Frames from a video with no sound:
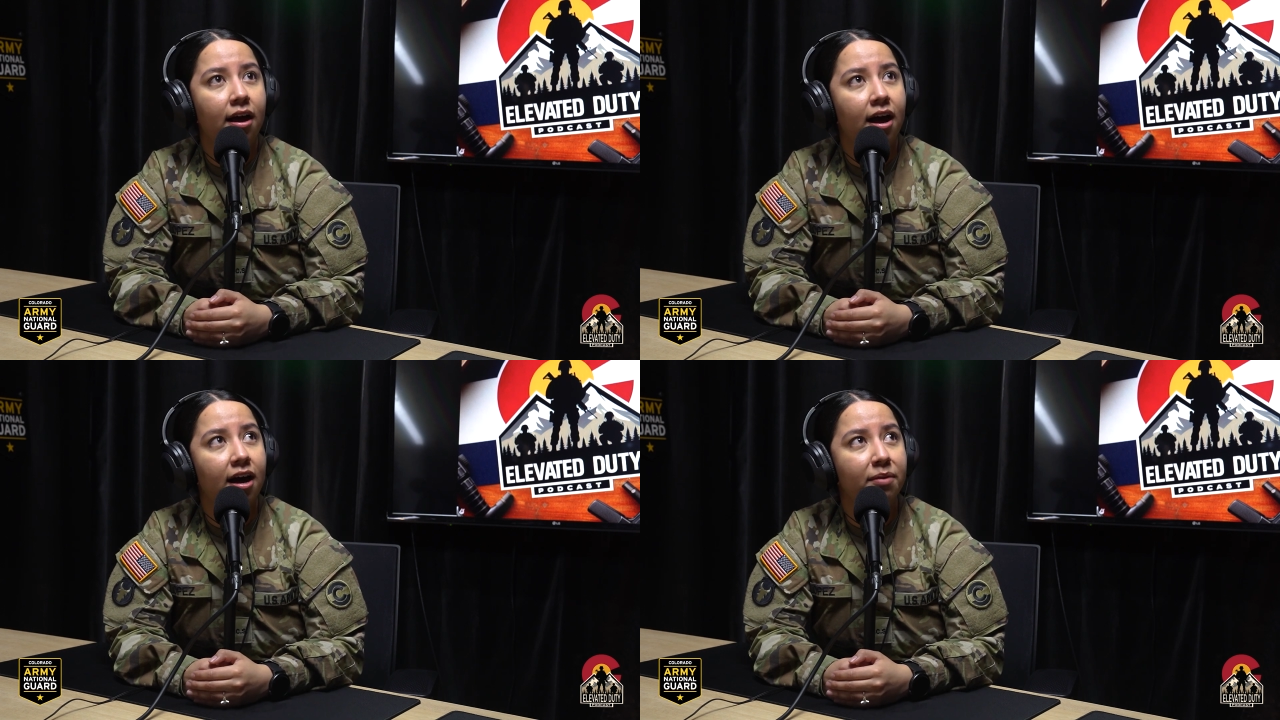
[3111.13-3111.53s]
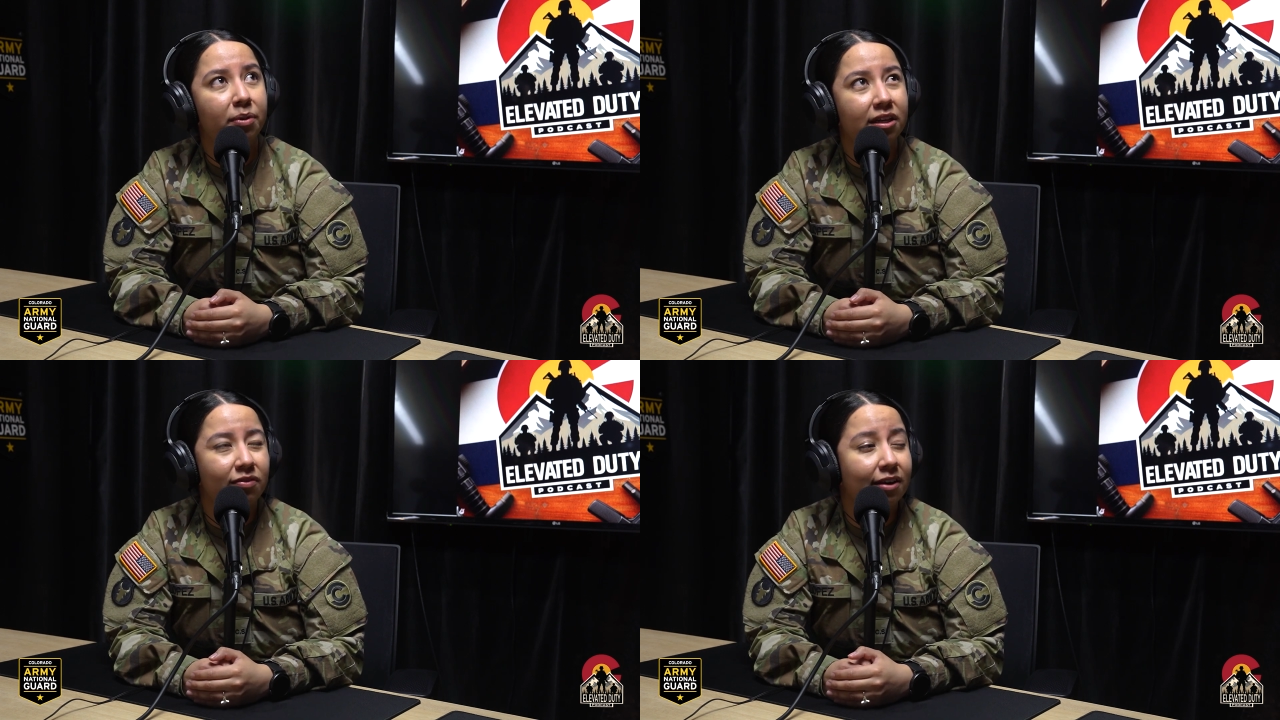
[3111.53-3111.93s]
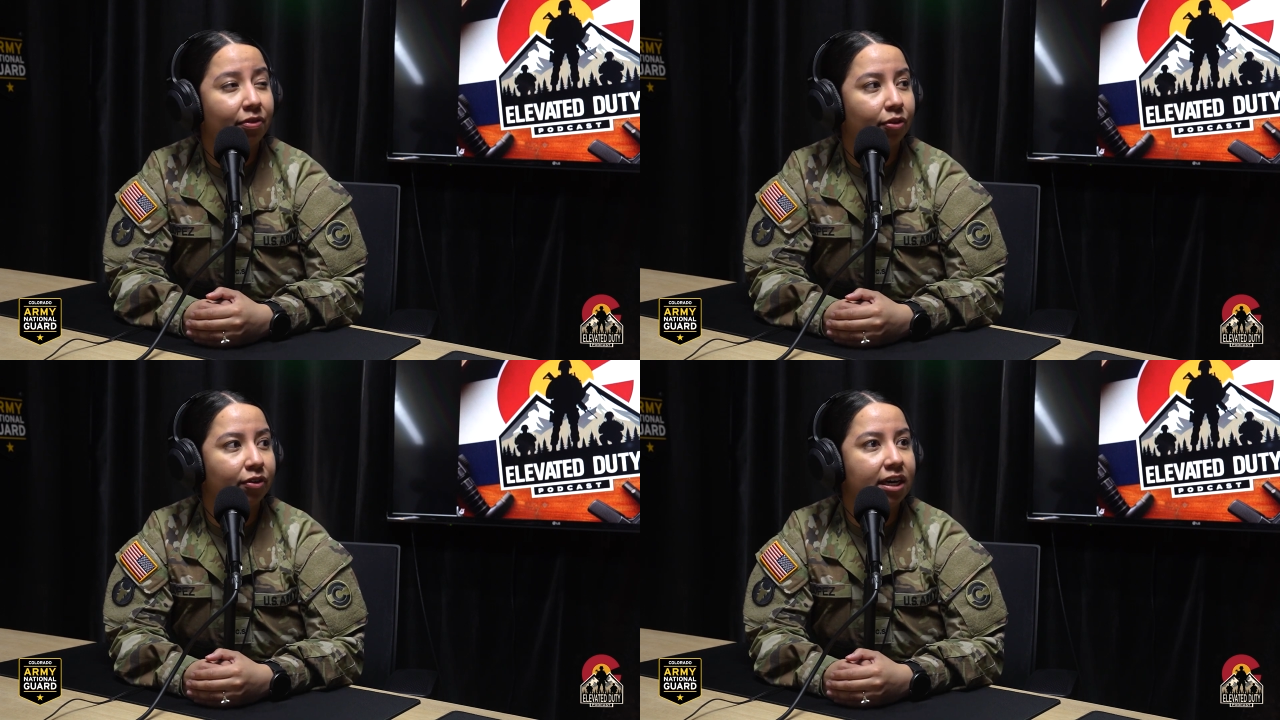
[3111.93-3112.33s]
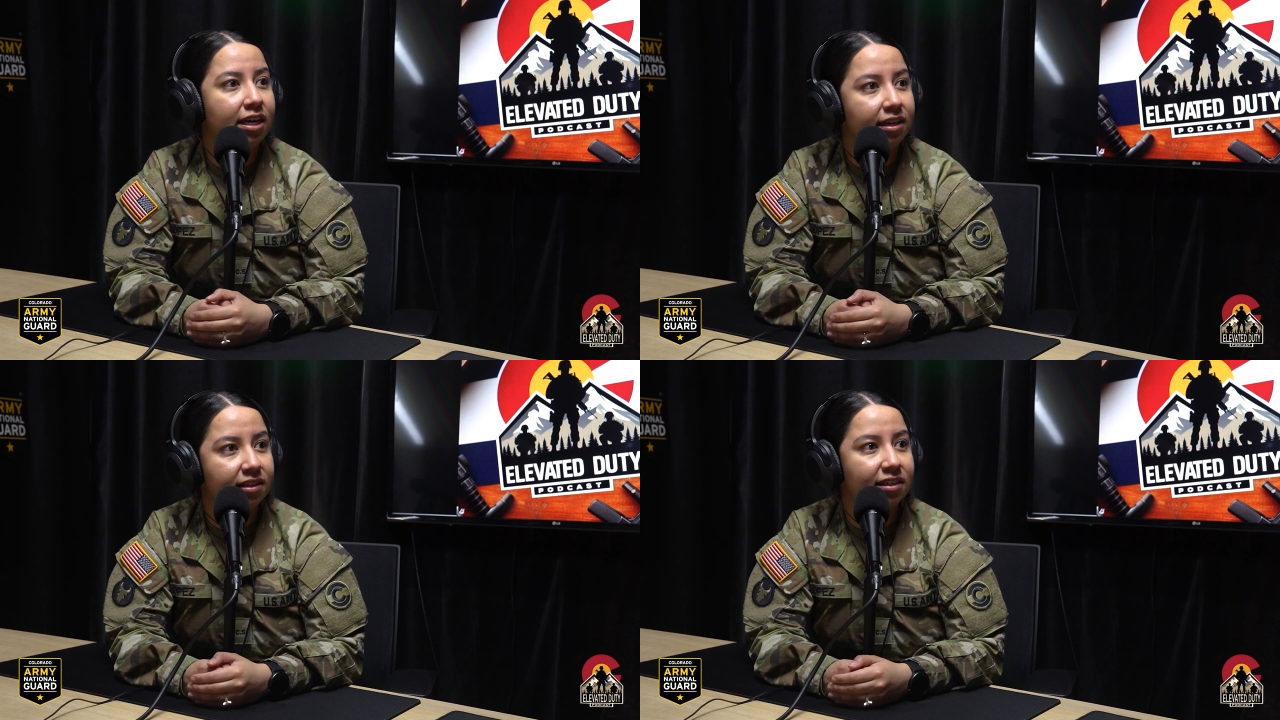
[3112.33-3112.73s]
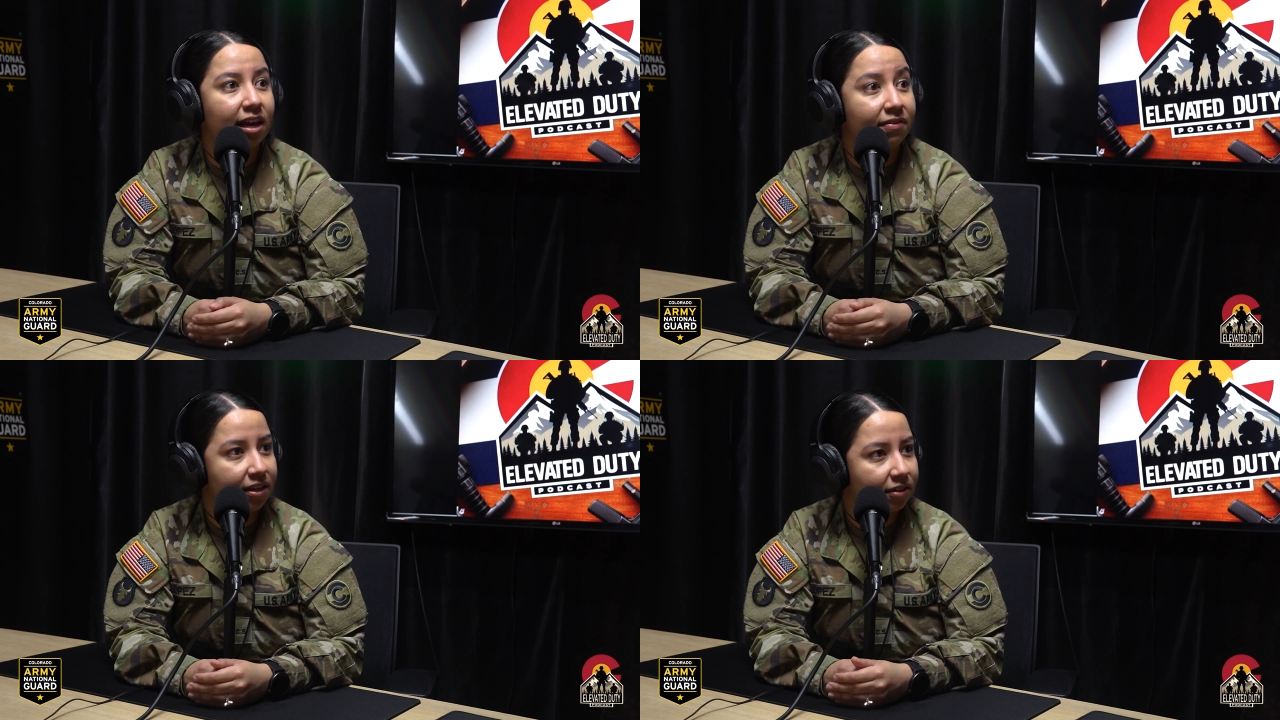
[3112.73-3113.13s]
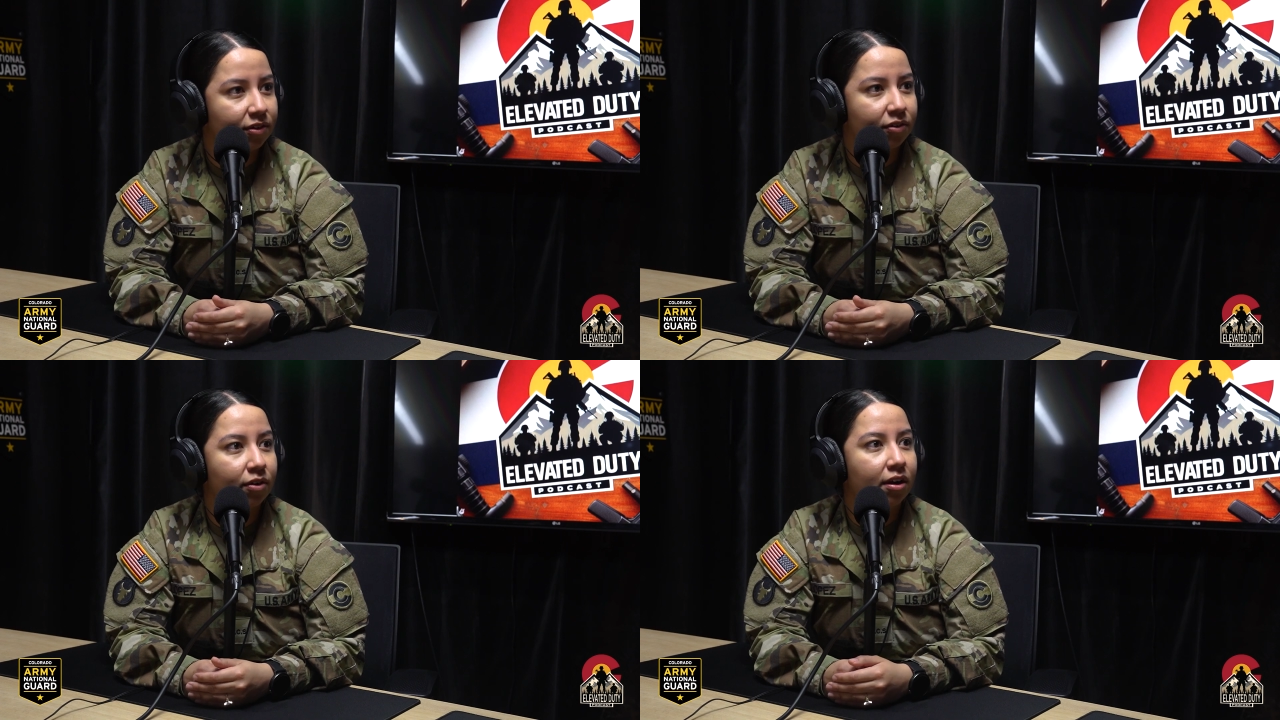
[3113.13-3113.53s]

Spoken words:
I believe we have 3 E7s.